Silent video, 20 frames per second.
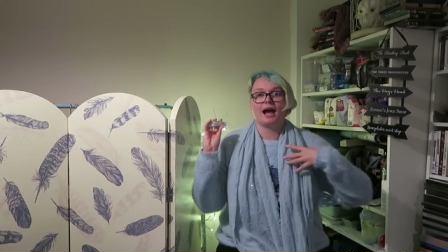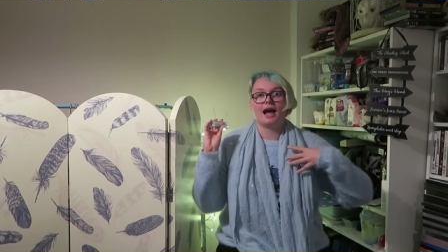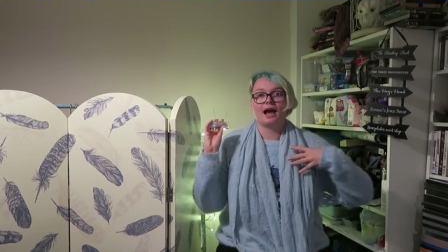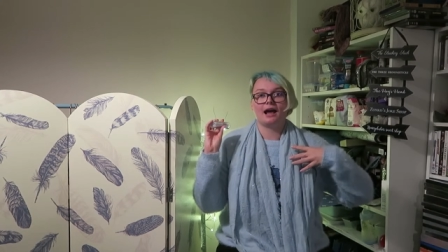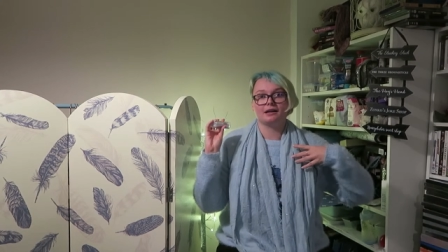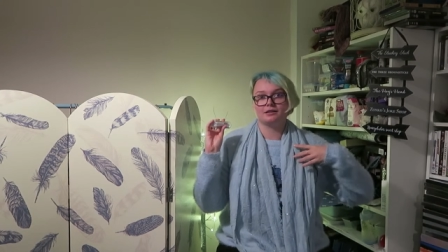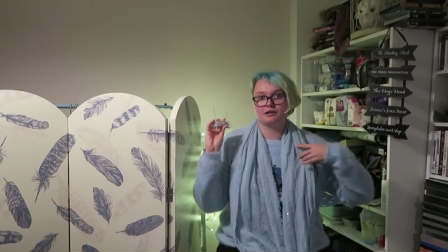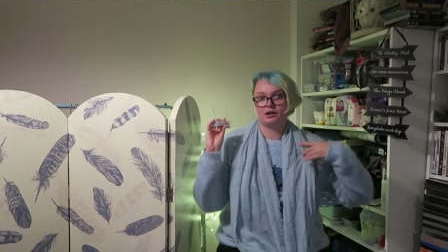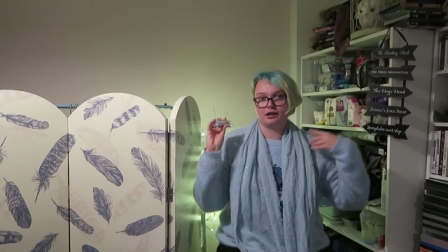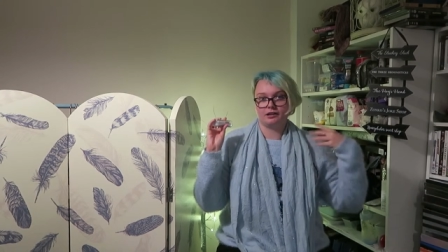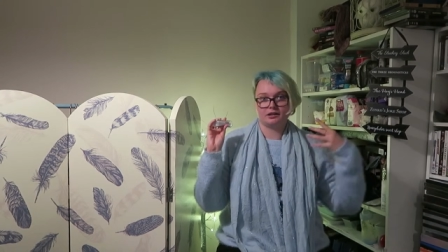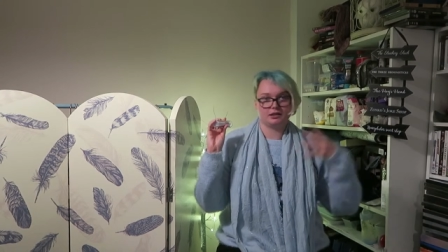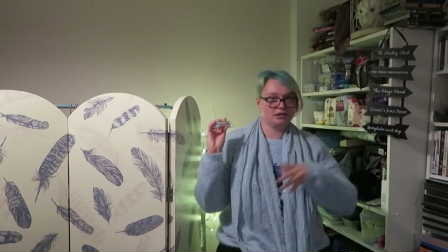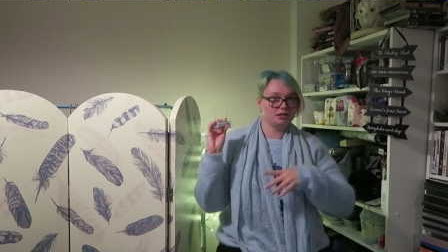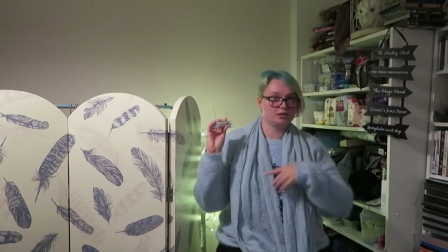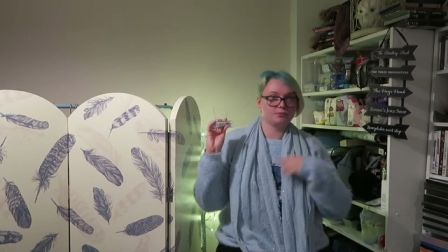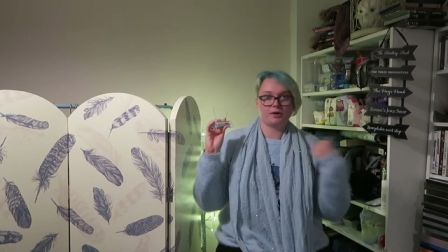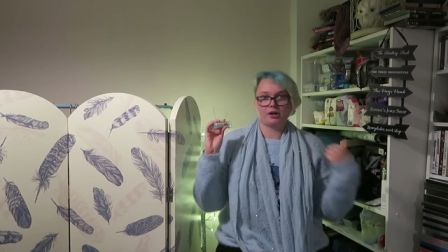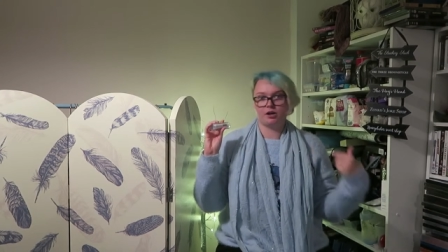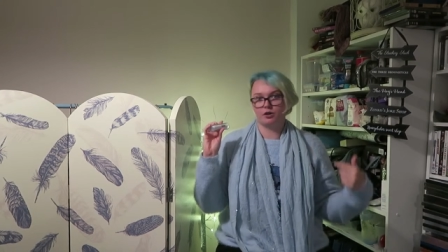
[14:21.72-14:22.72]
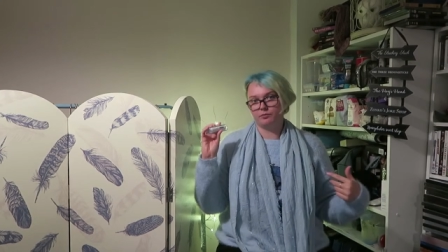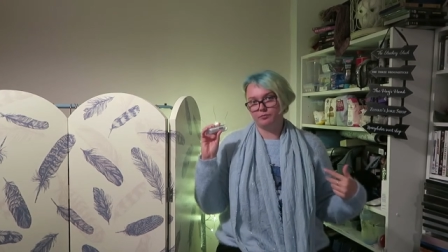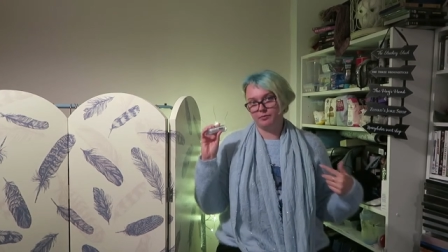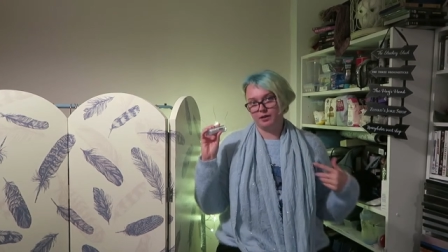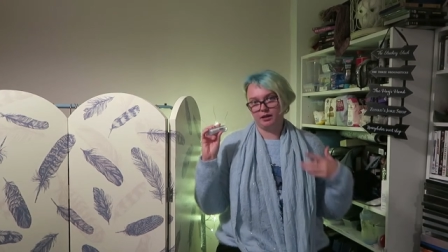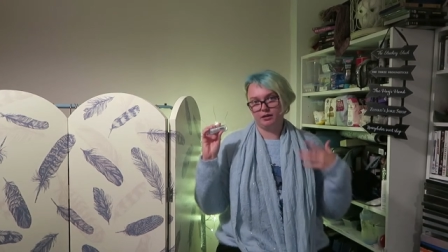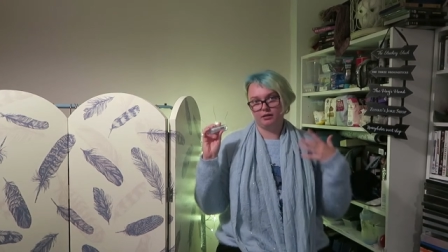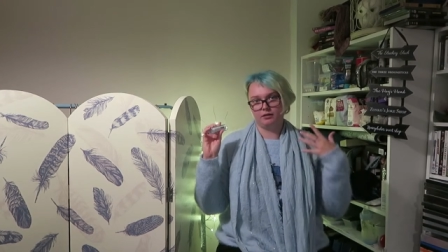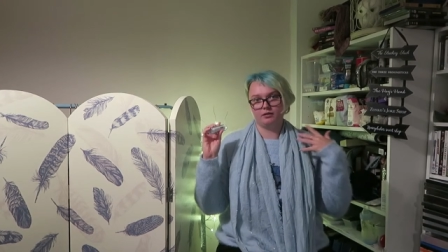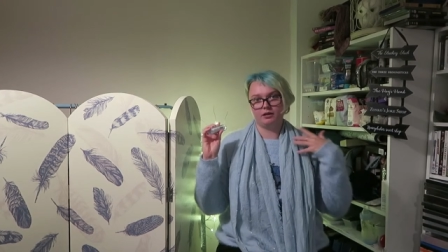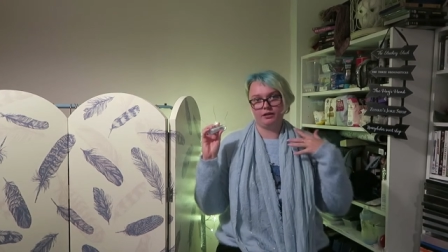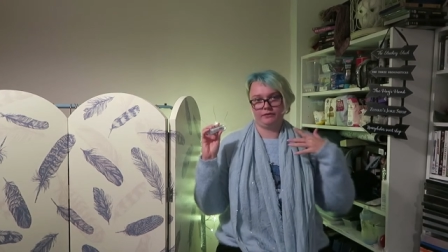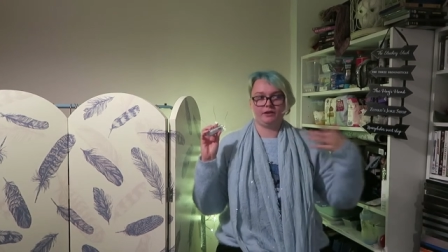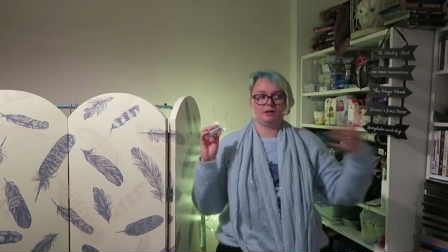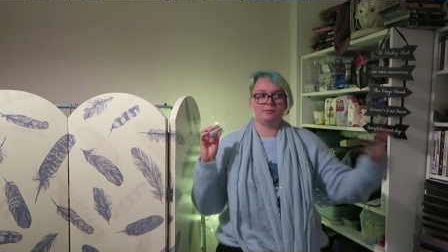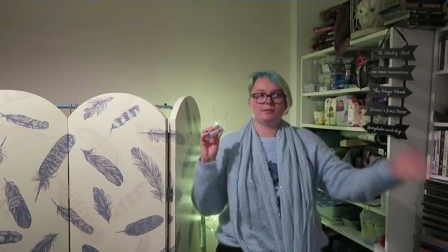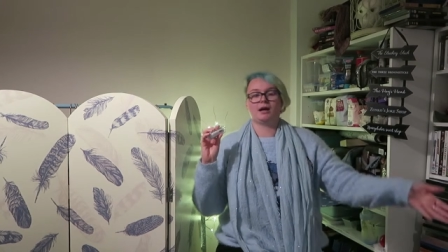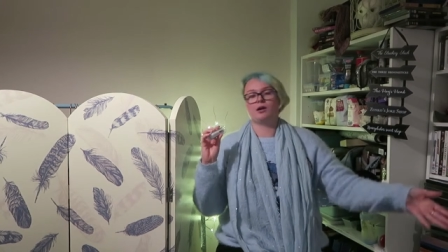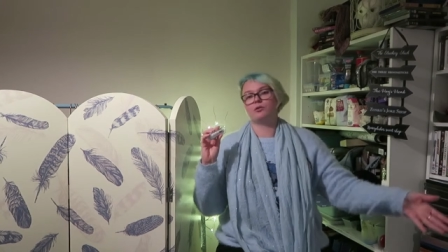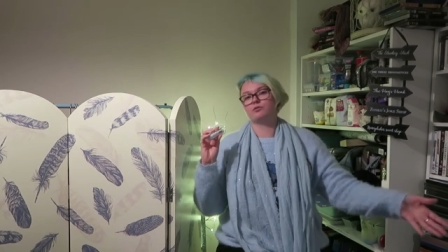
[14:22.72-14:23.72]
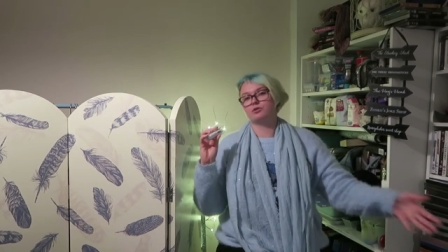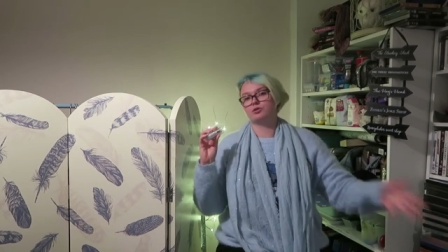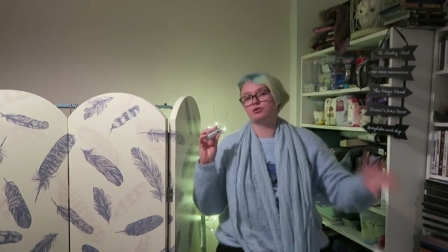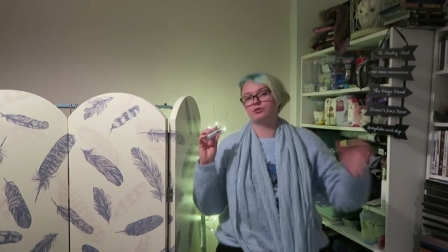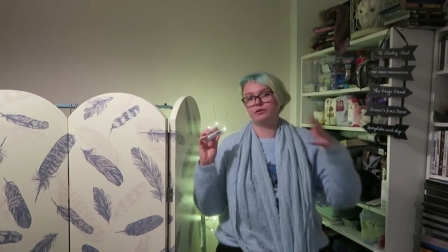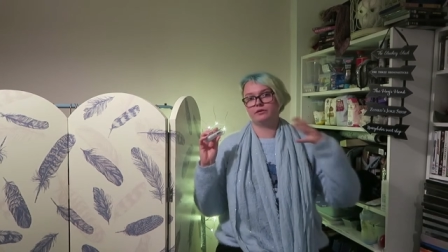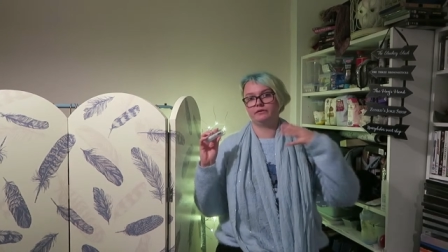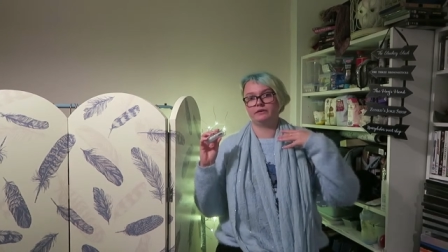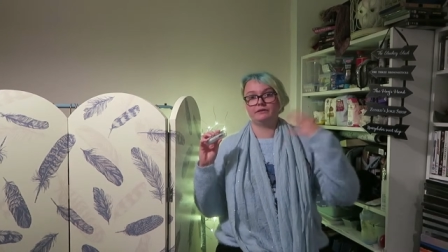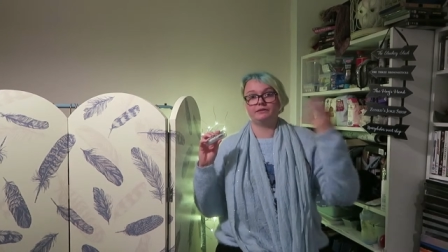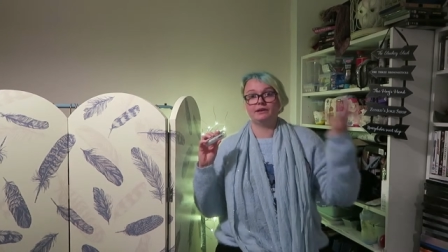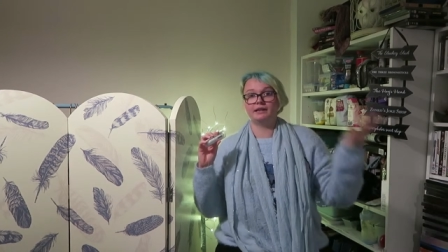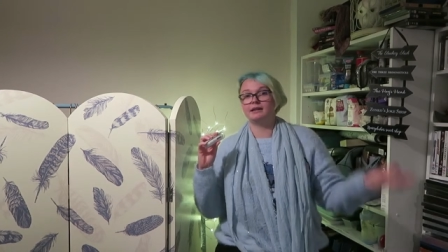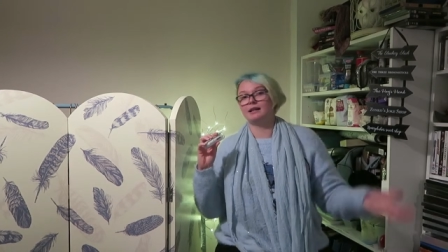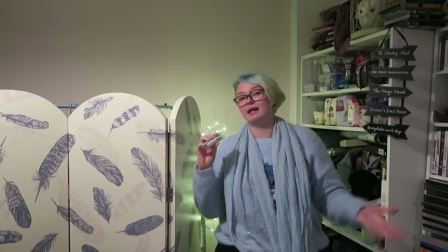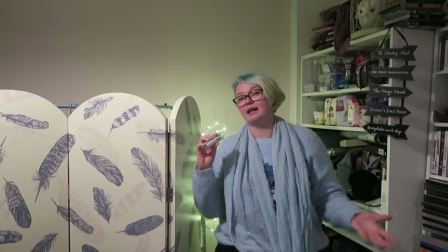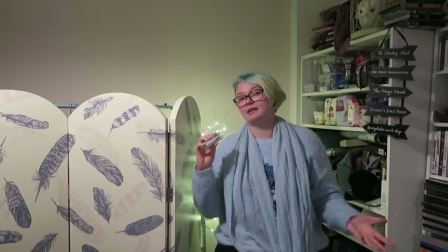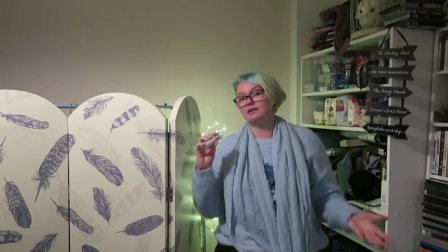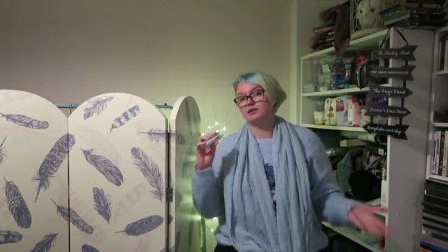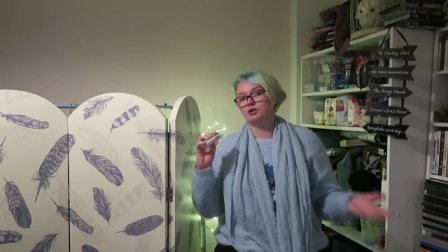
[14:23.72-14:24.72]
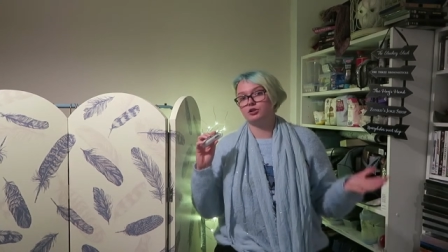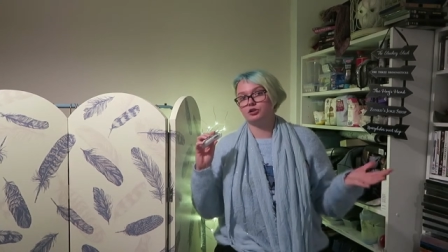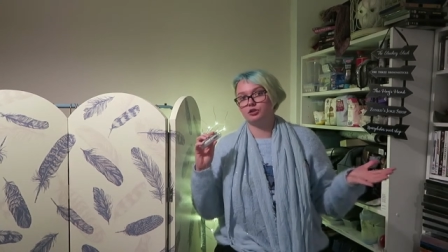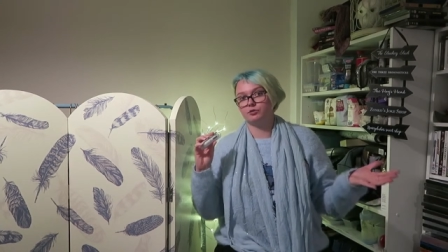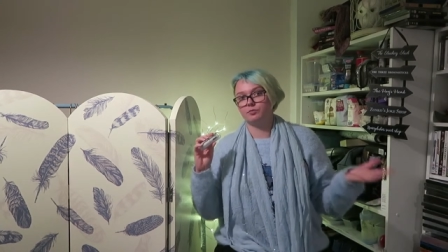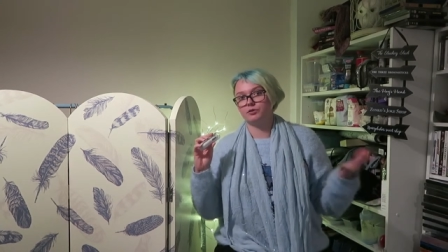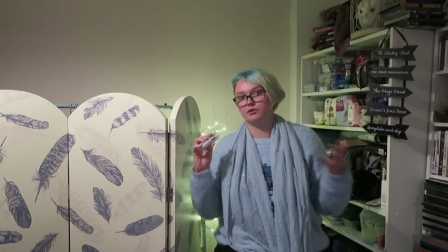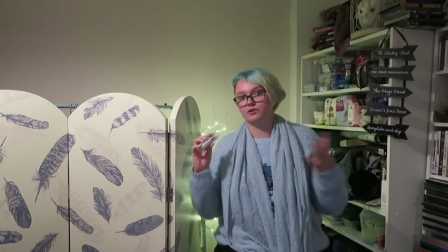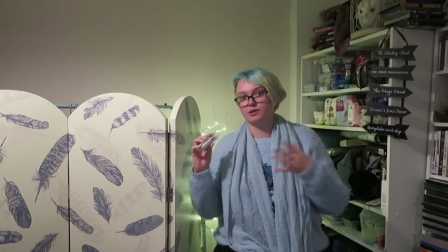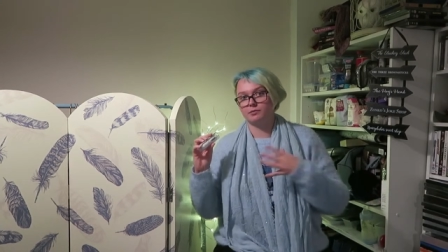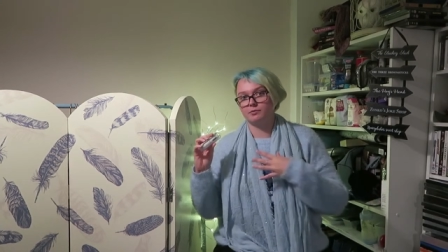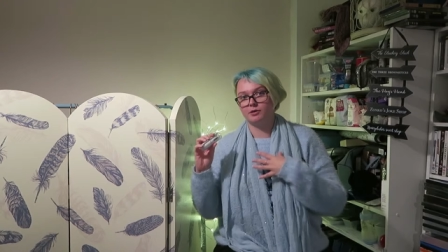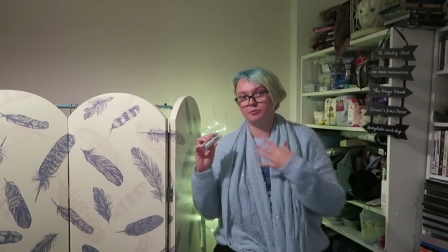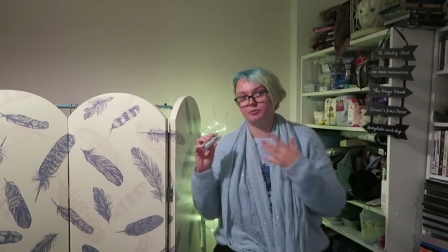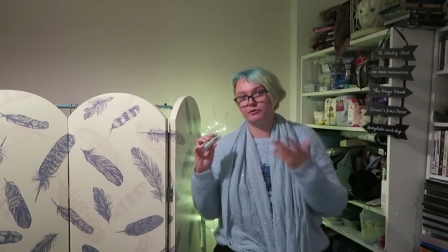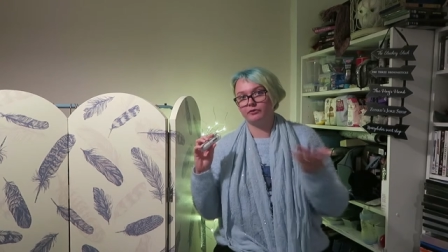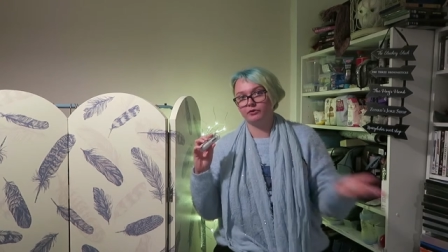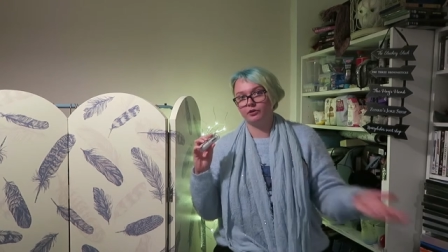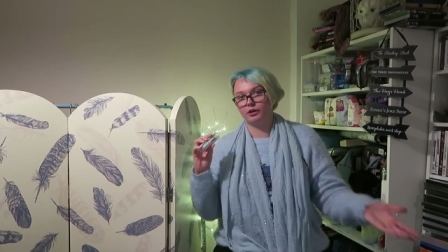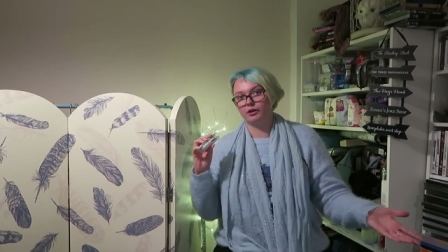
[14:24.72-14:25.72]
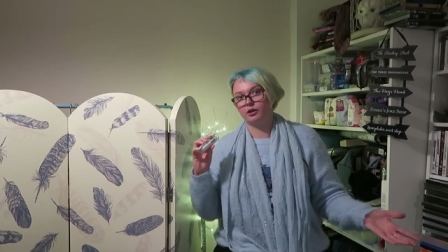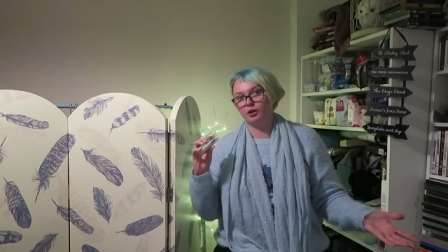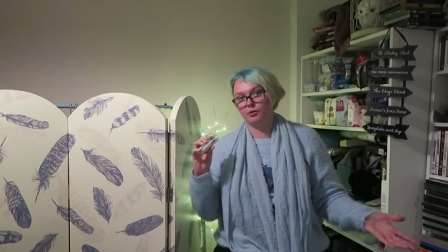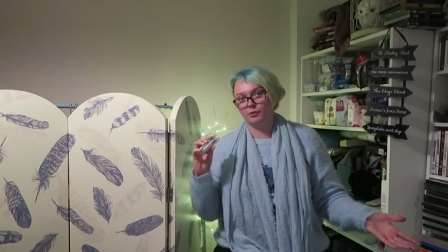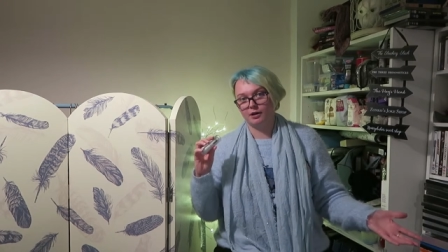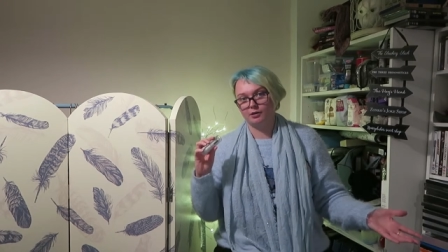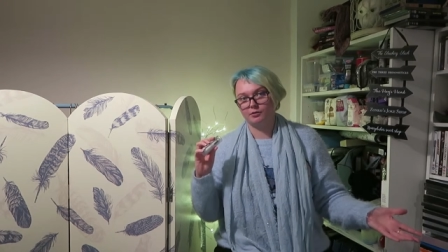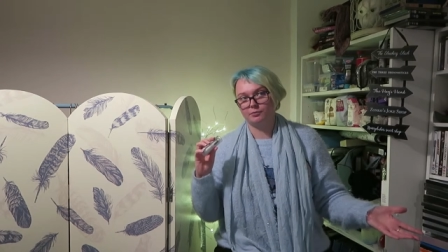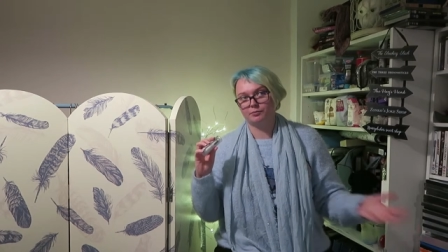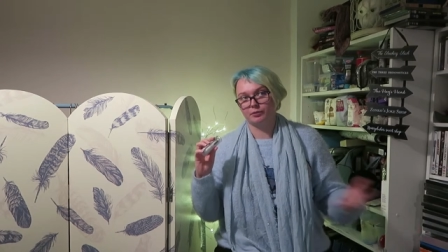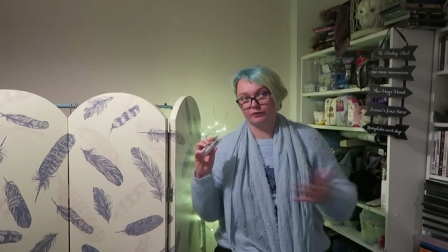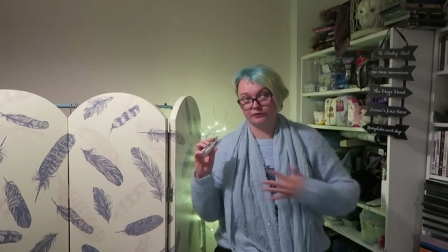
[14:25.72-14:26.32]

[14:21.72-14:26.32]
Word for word: and I can spray it on me if I'm out or if I forget to put some on before I go out,